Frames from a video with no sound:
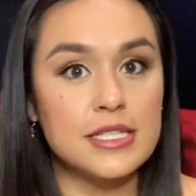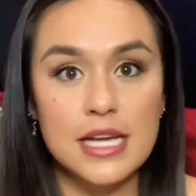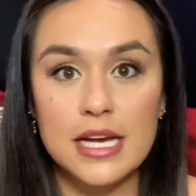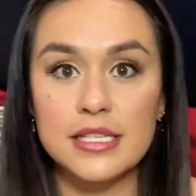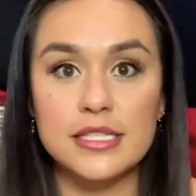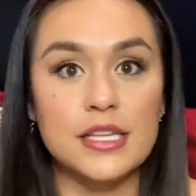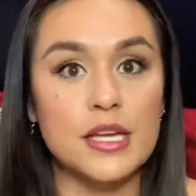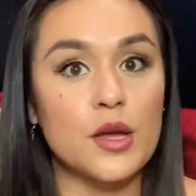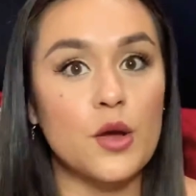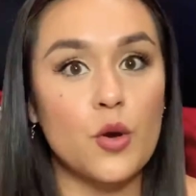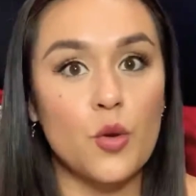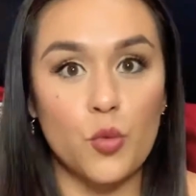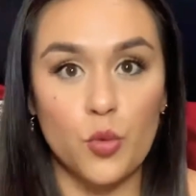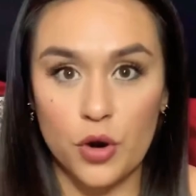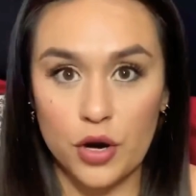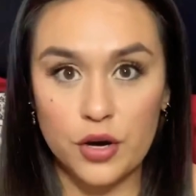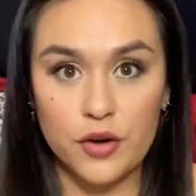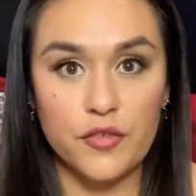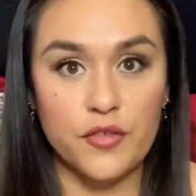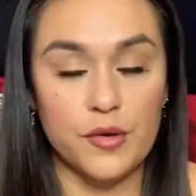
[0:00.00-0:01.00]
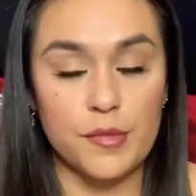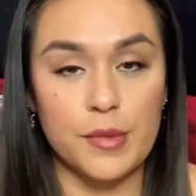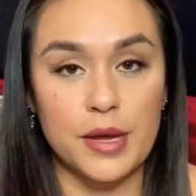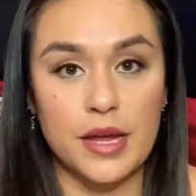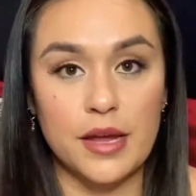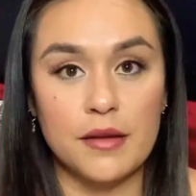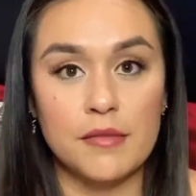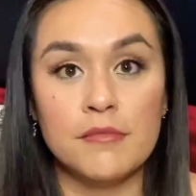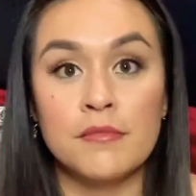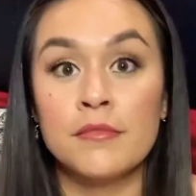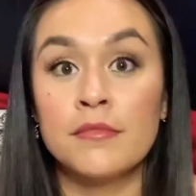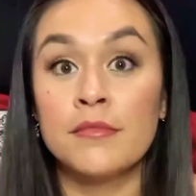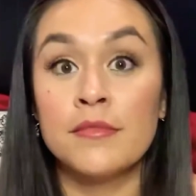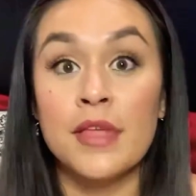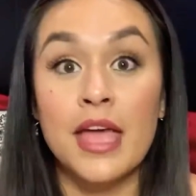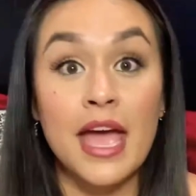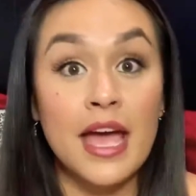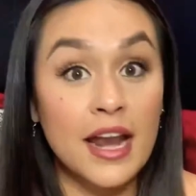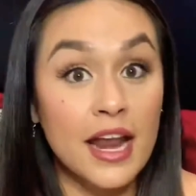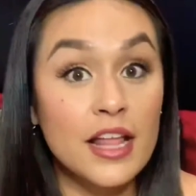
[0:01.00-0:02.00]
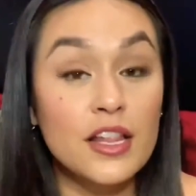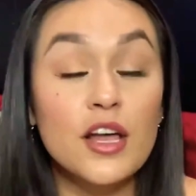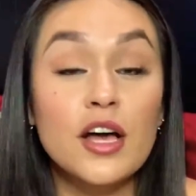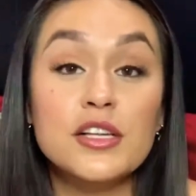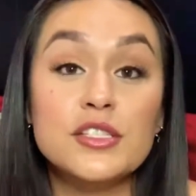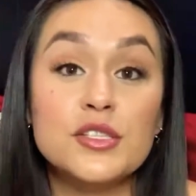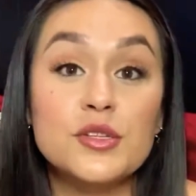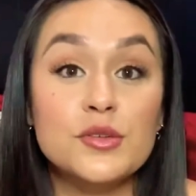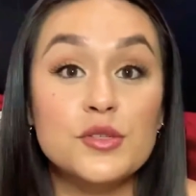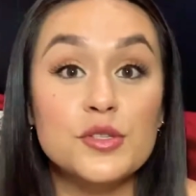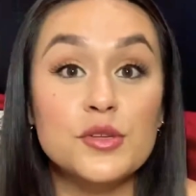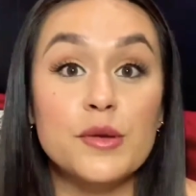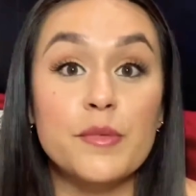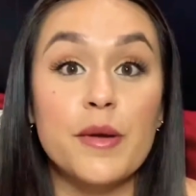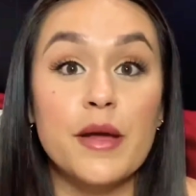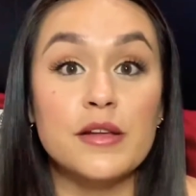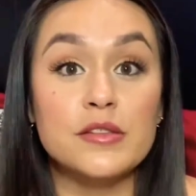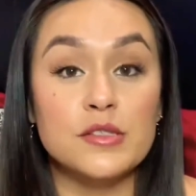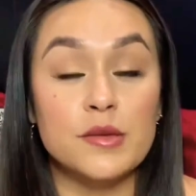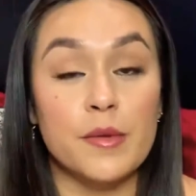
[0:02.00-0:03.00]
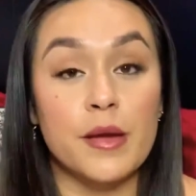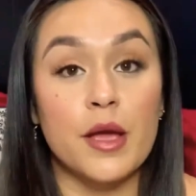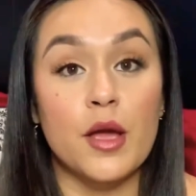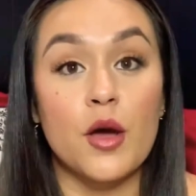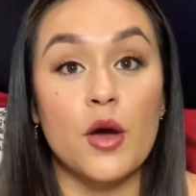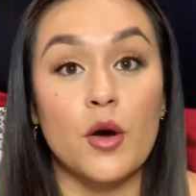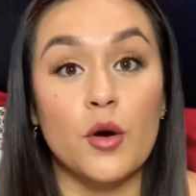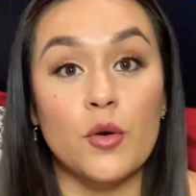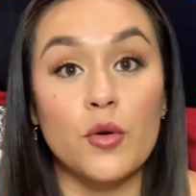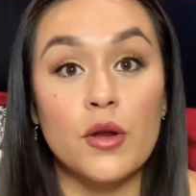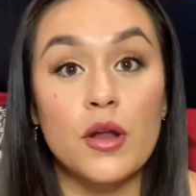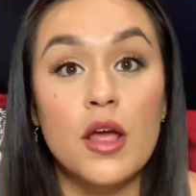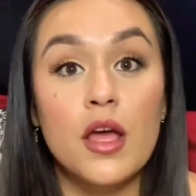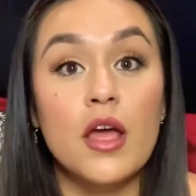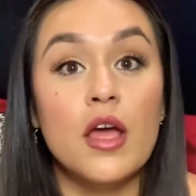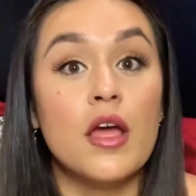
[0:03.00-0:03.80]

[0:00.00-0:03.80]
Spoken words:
doesn't work for me and I lost those 3 pounds on my own?